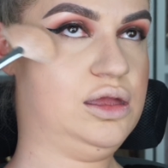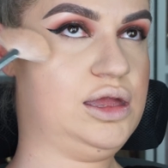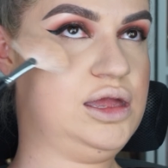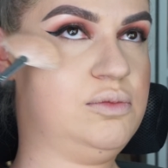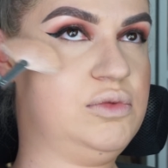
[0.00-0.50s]

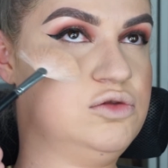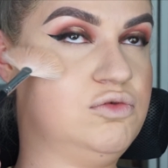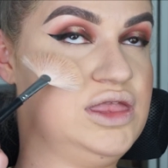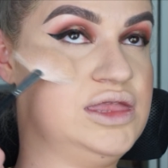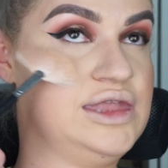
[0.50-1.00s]
and
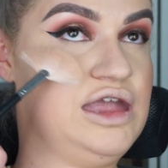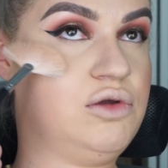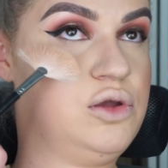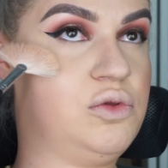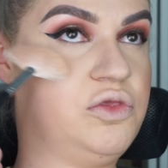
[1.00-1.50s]
really
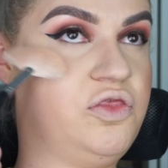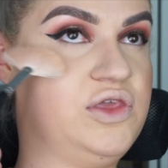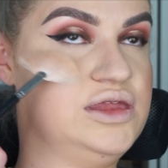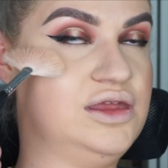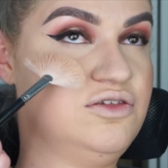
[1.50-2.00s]
narrow and
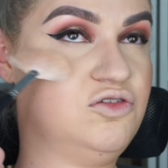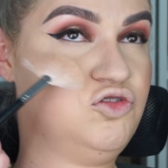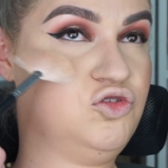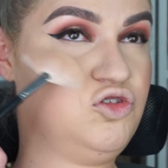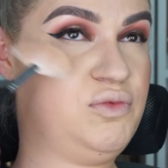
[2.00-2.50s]
thin, as it
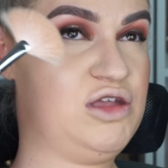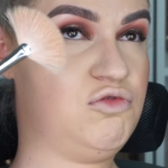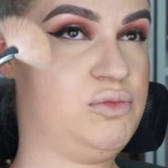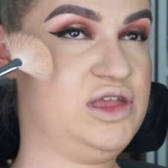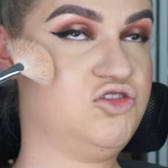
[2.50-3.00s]
just looks a bit
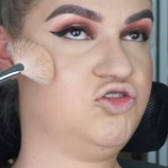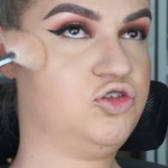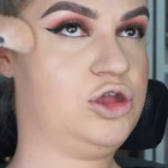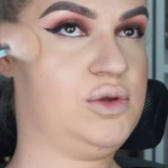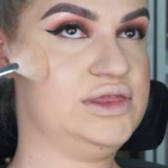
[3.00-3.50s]
rubbish.
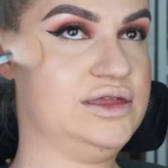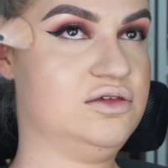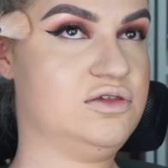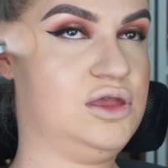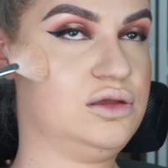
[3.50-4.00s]
Go in little
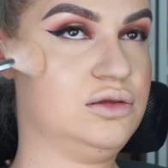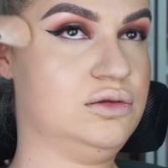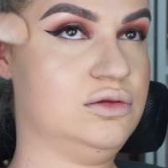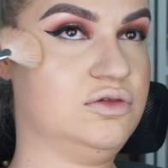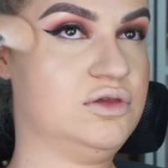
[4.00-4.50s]

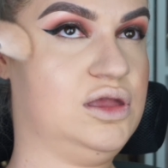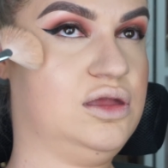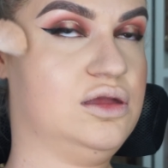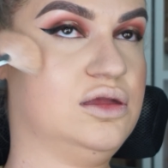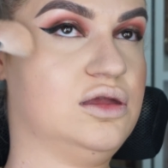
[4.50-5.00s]
circles
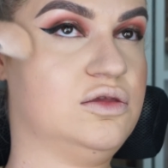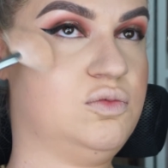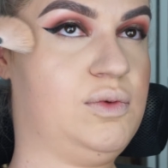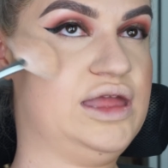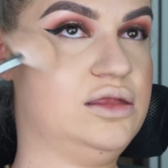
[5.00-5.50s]
as
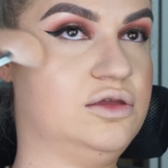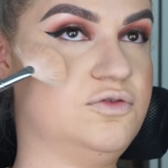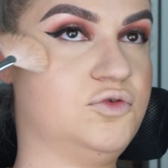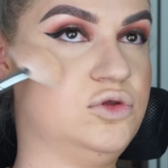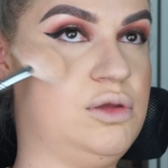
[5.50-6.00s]
well as
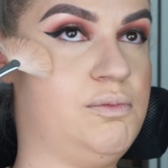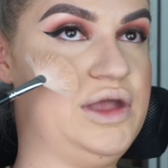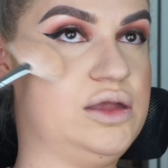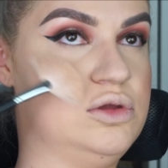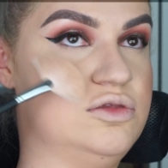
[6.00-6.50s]
front and
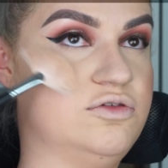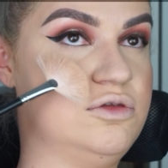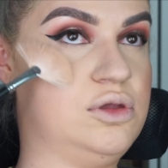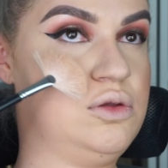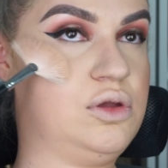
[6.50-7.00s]
backwards
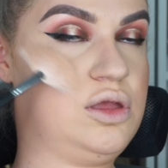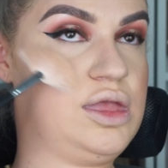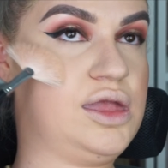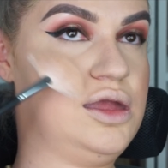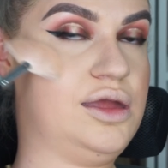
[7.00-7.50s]
to
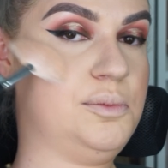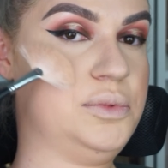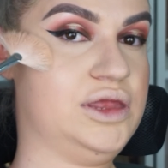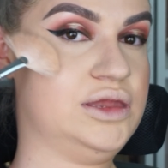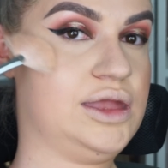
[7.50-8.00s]

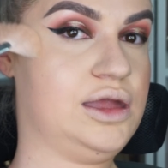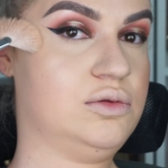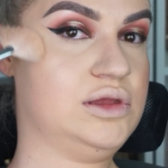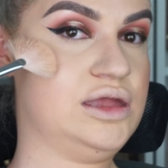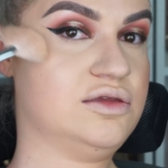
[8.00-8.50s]
blend it
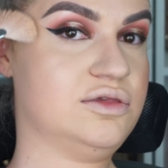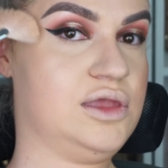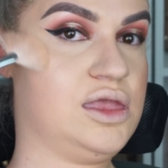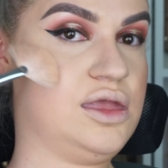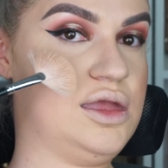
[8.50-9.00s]
out
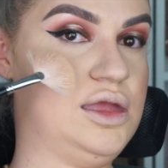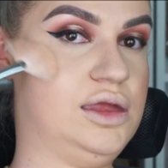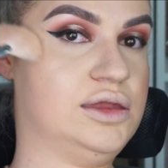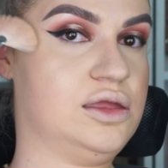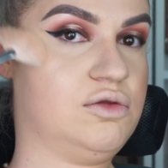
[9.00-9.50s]
nicely.
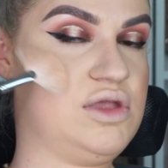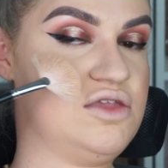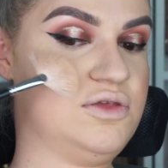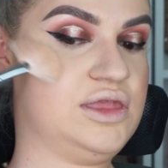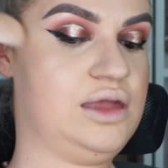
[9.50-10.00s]
Now, the
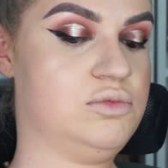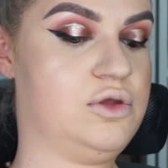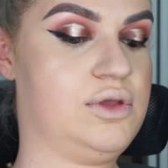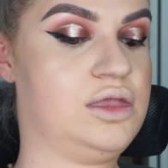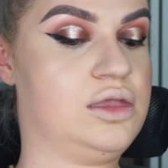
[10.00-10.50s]
reason that I'm
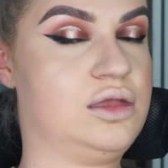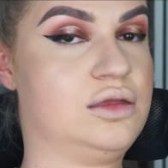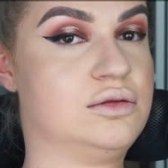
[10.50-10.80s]
doing